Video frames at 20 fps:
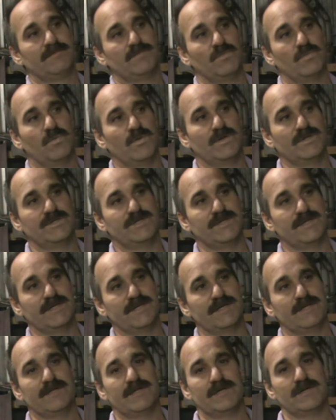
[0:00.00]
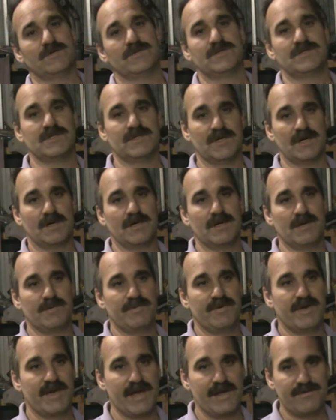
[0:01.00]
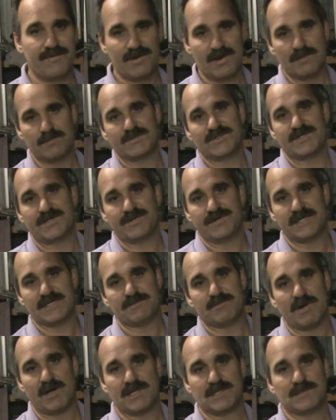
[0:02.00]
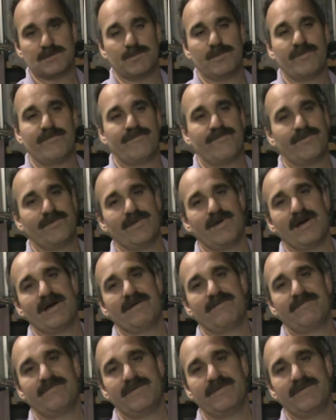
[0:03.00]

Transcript: once you get those EPA drums, you're responsible for life.